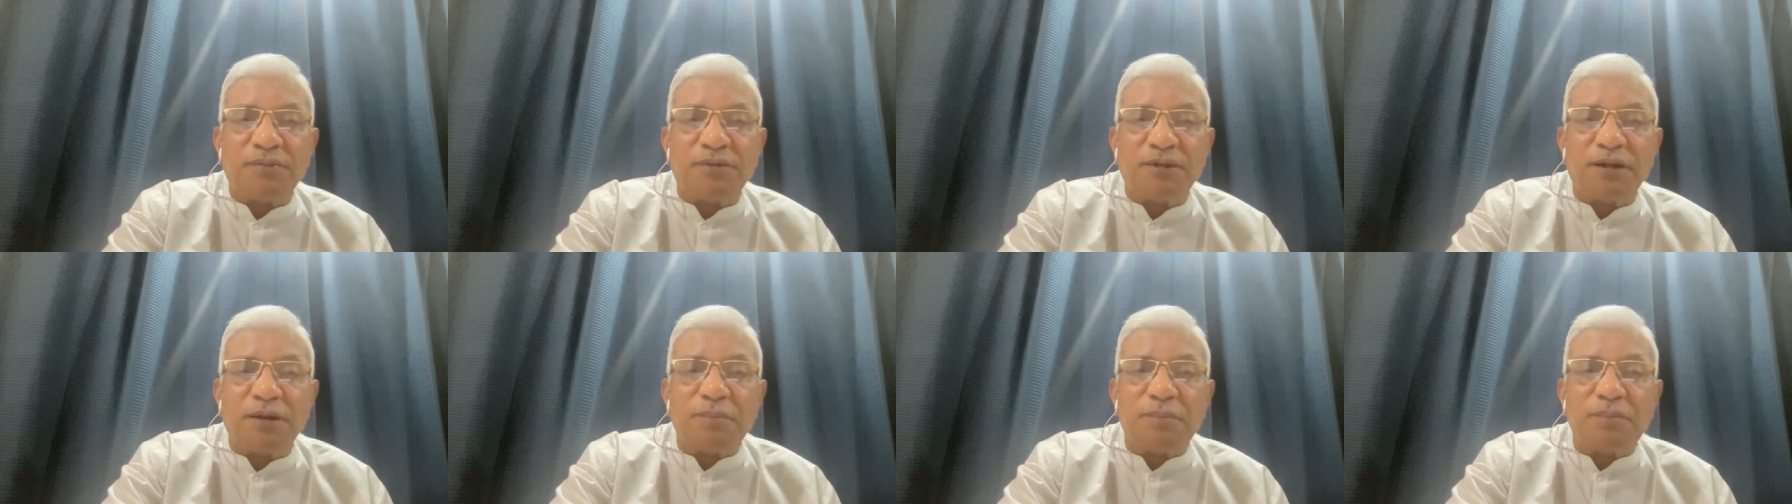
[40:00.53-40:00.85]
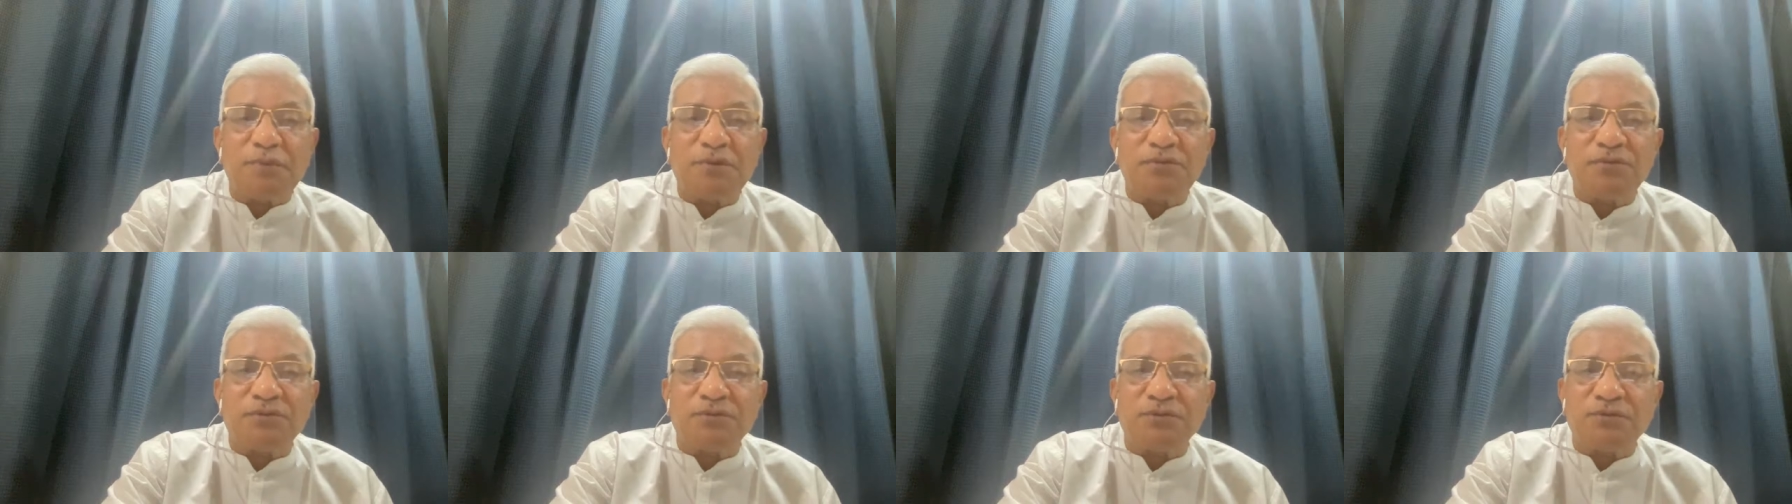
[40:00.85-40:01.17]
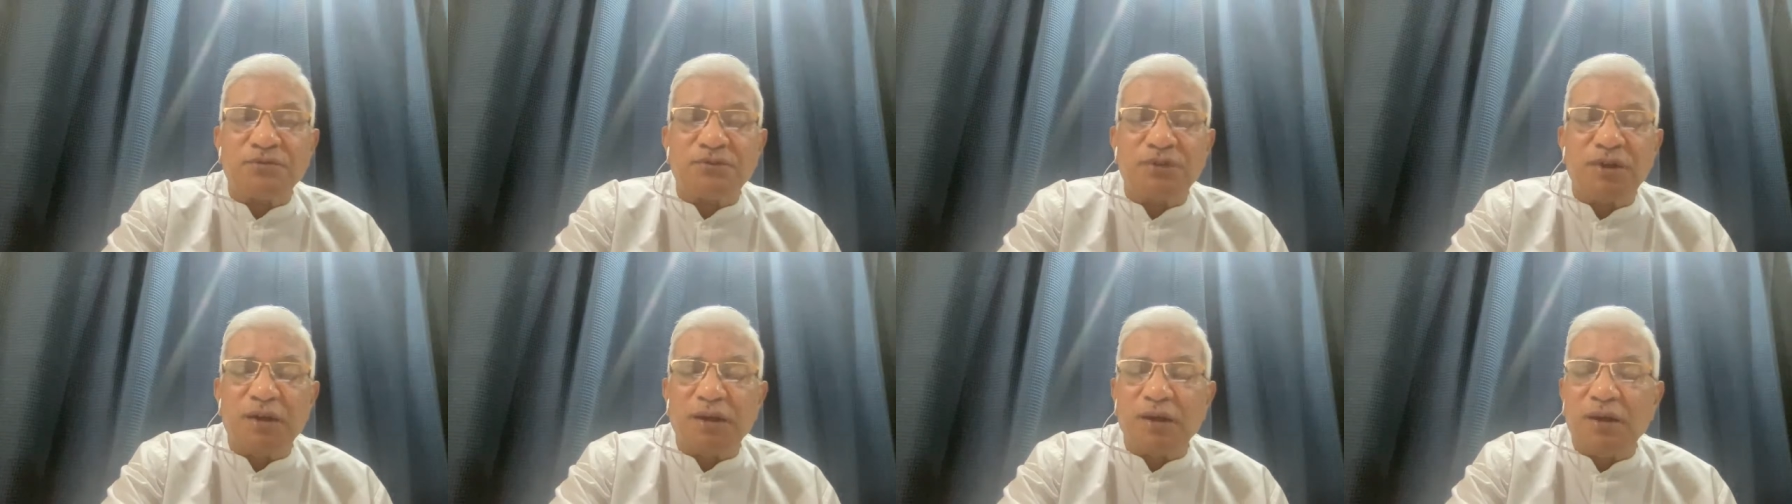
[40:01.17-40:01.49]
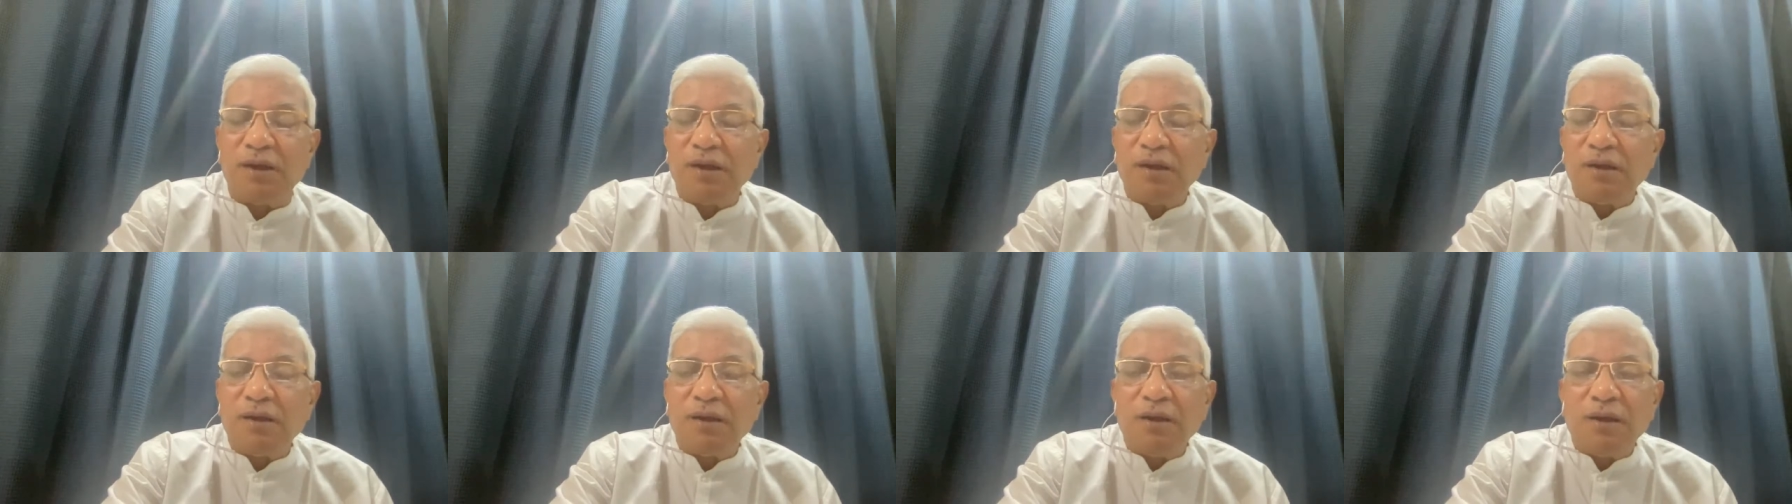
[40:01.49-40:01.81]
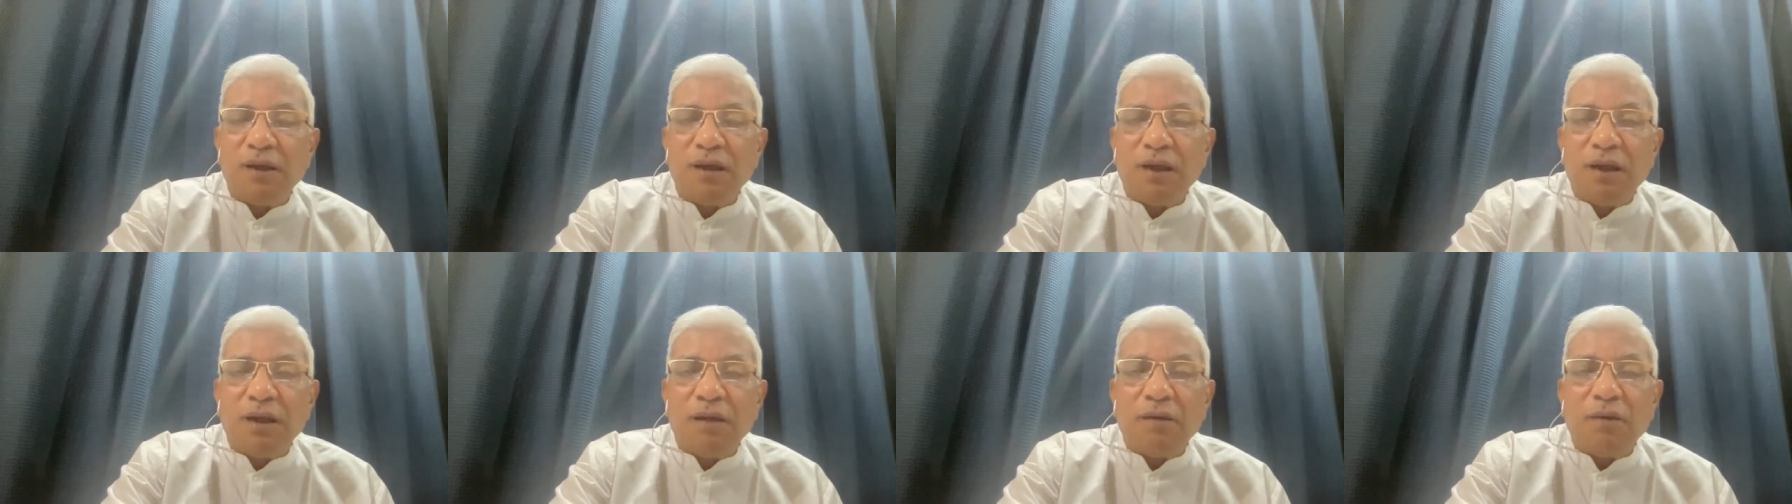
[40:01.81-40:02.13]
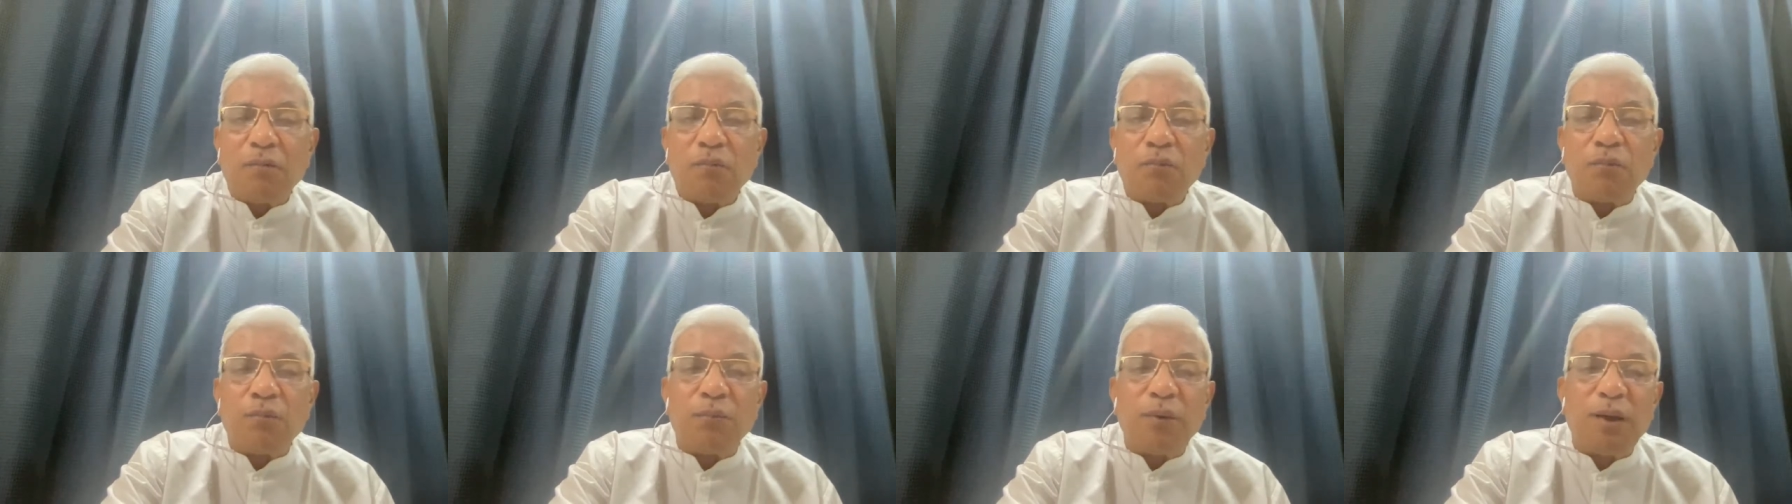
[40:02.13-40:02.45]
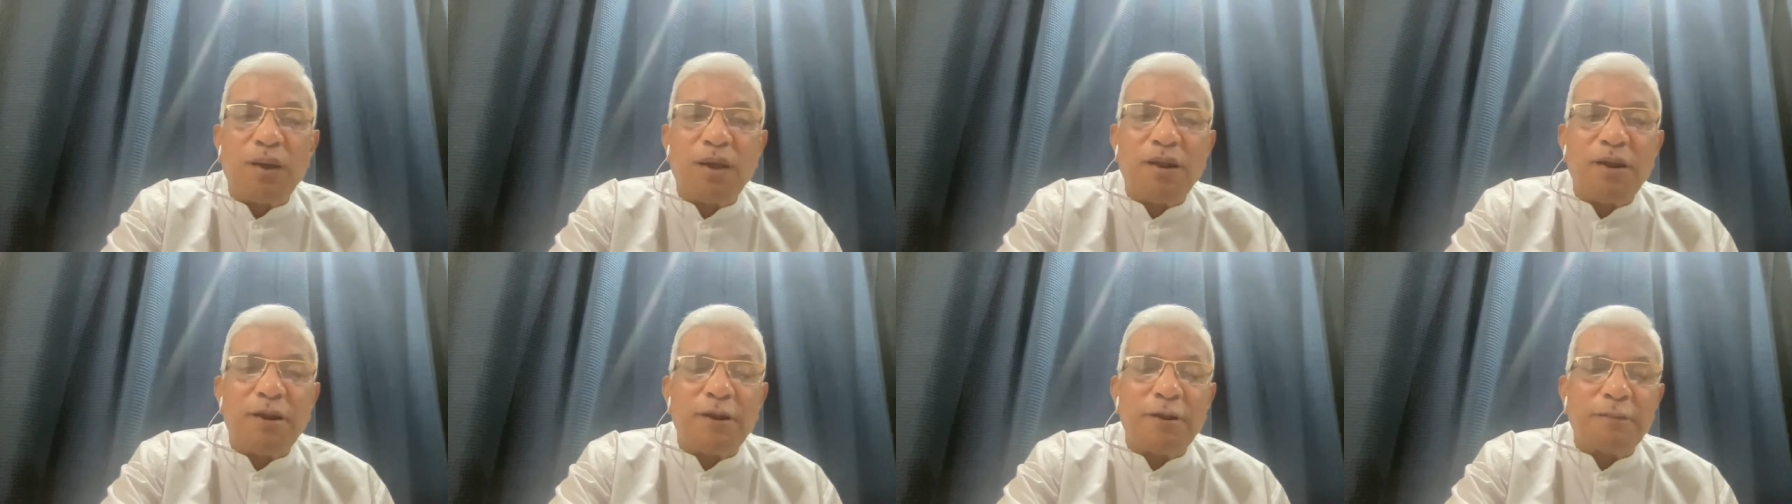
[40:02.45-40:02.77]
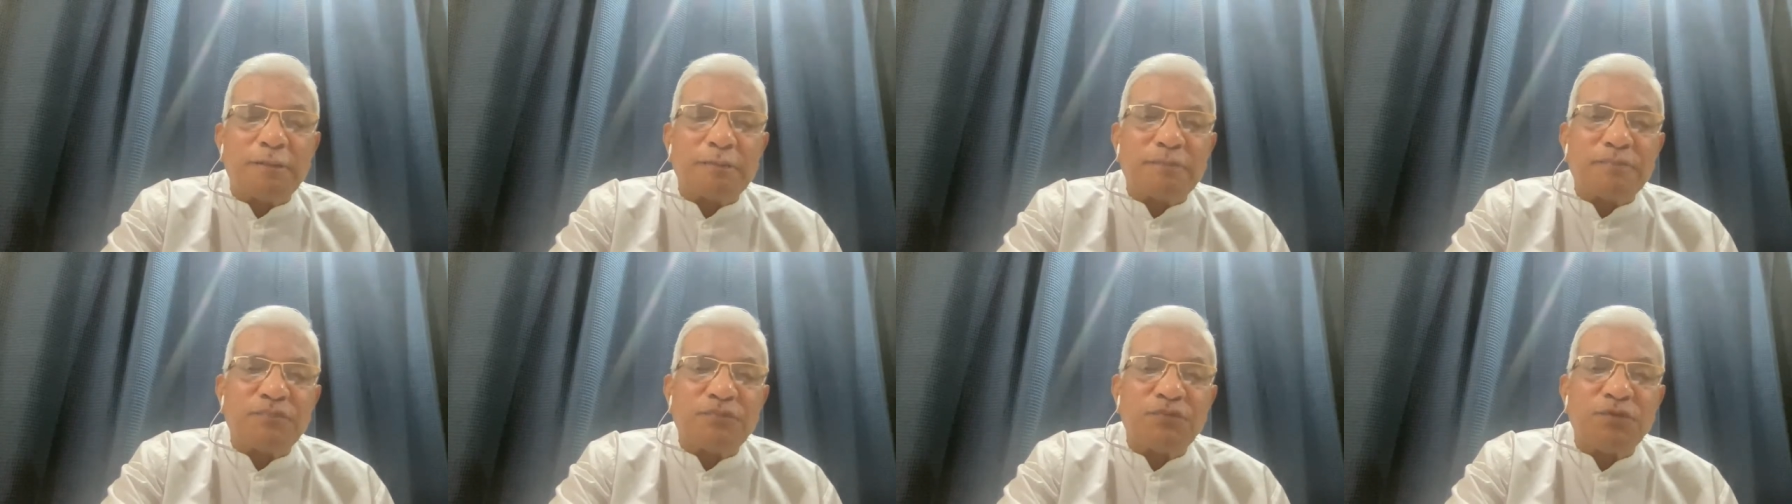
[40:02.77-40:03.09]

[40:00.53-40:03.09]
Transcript: That means to say, when